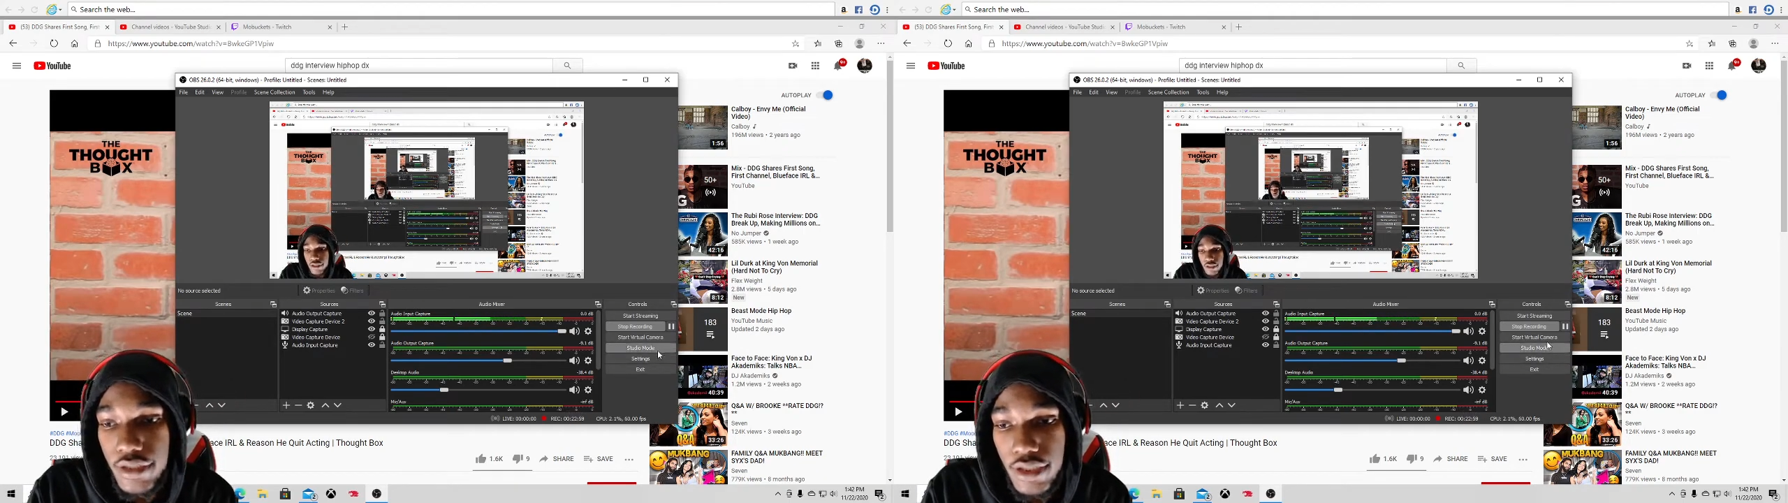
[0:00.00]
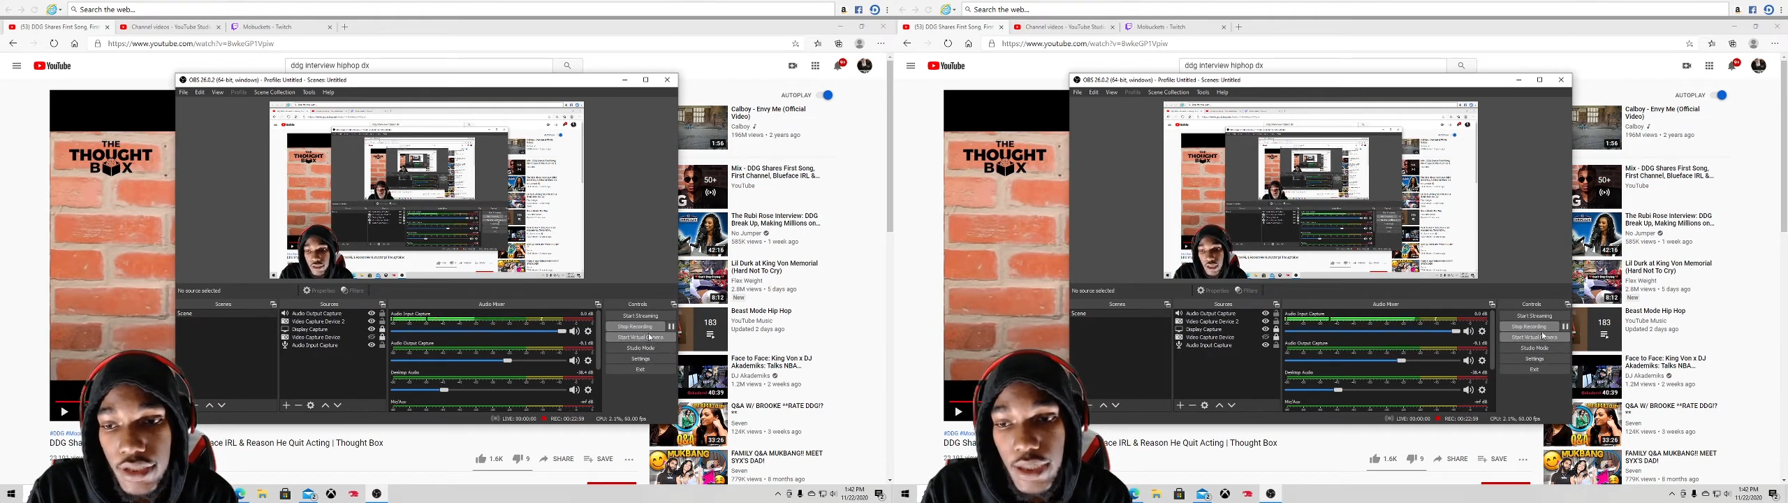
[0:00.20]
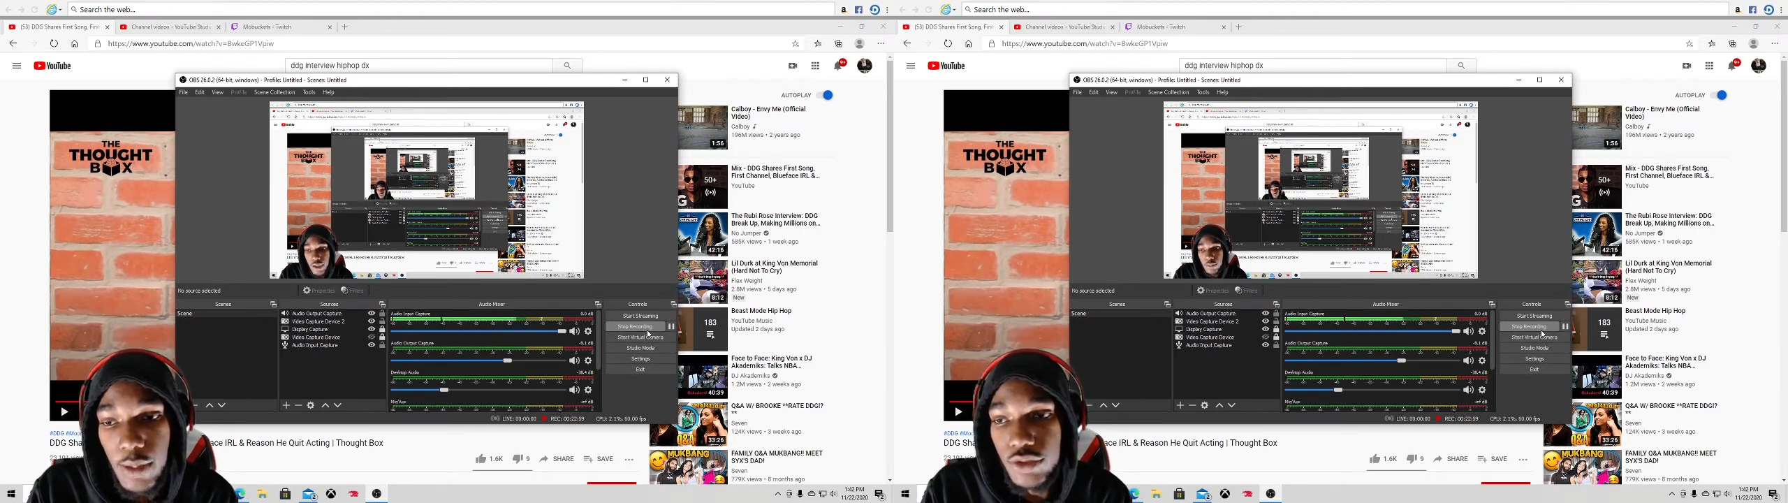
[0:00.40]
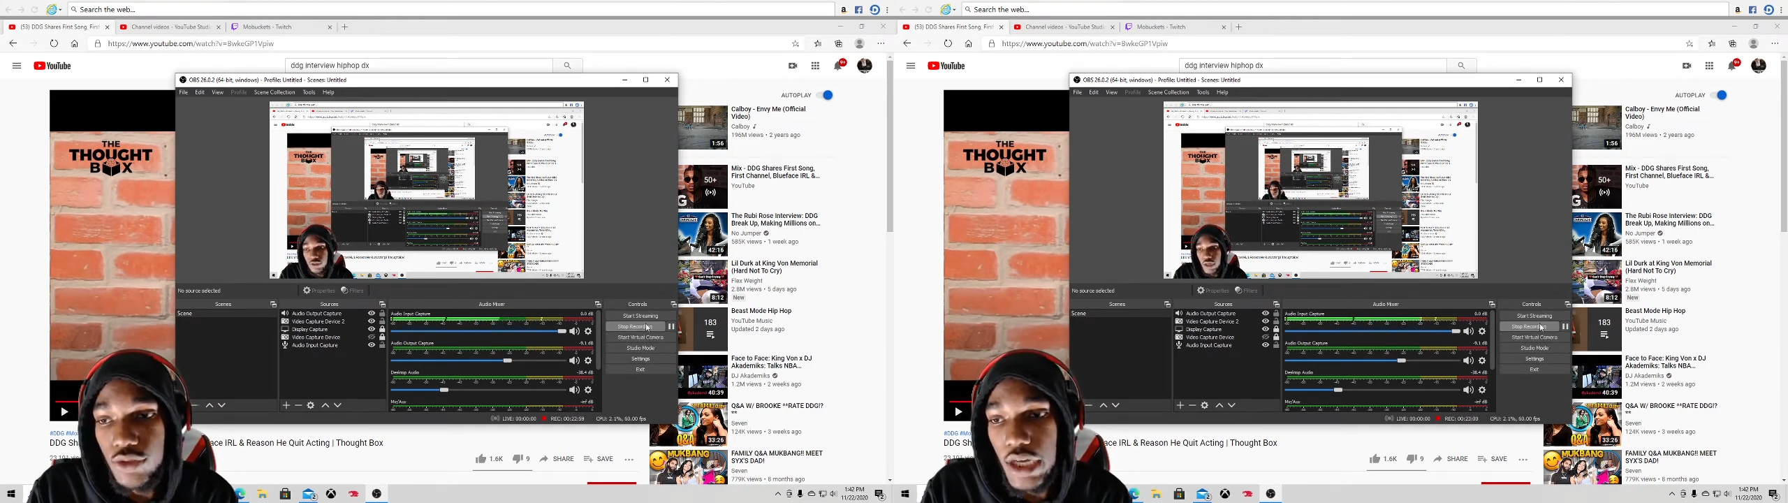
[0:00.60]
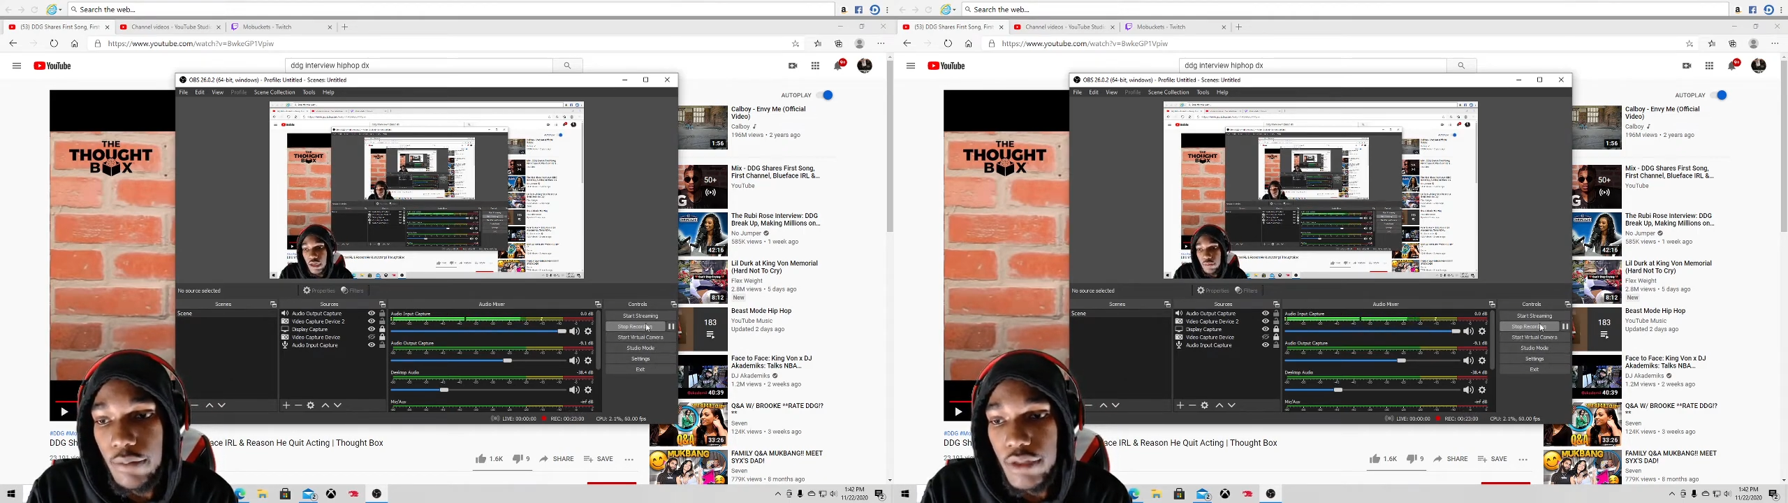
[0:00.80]
Like I'm
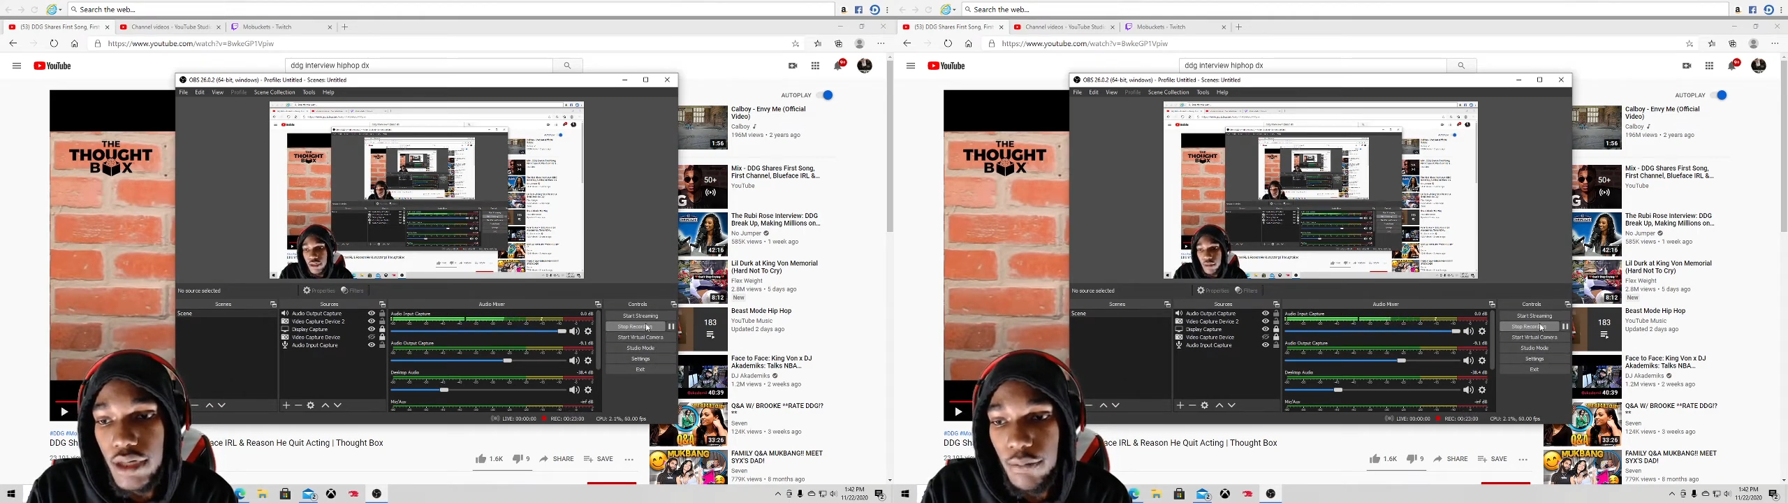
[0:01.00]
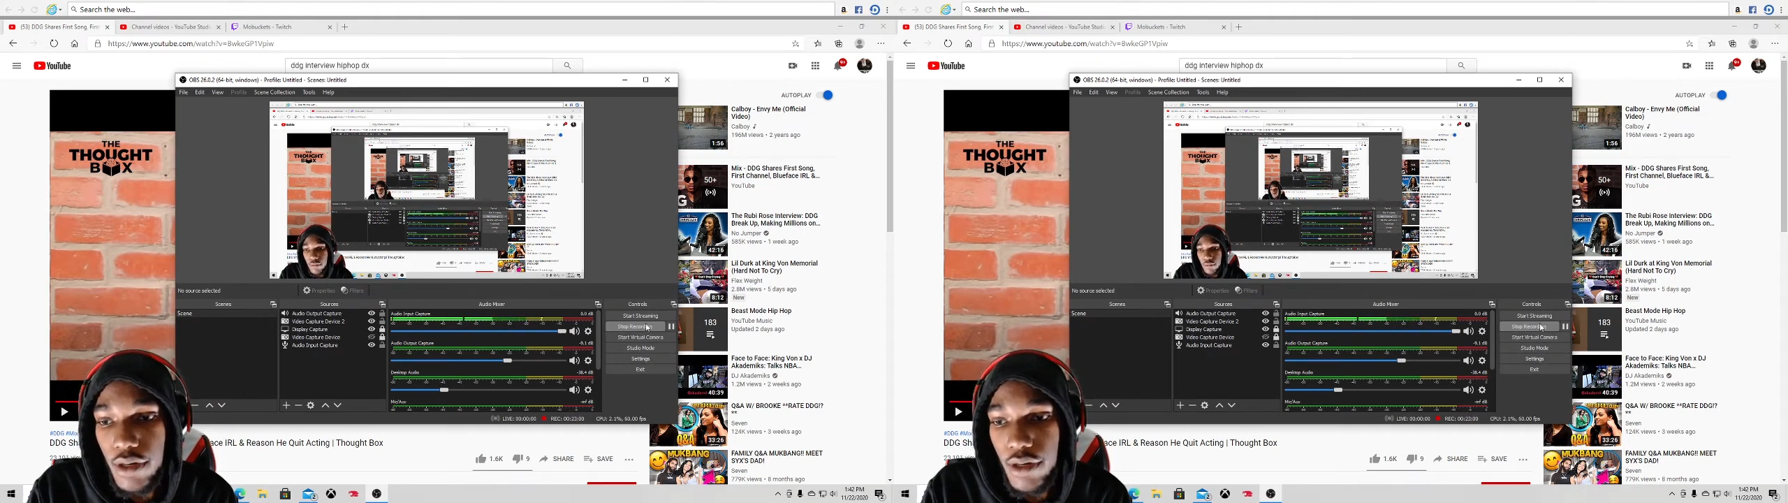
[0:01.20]
subscribed, man. I'm